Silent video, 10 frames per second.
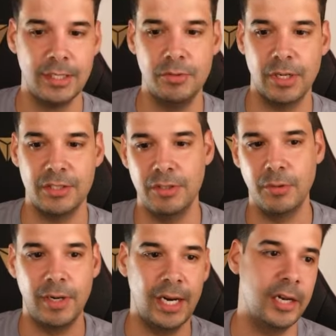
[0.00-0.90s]
You actually
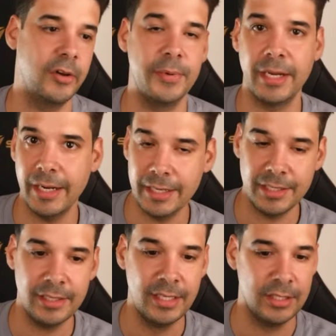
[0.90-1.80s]
want it a little bit
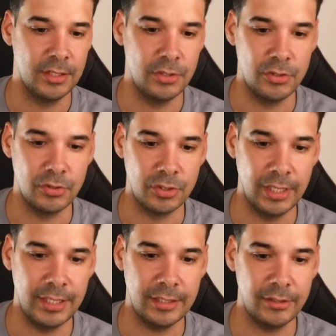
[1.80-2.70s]
higher. So you just
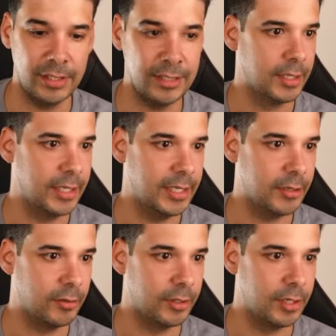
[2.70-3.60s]
click on it, click on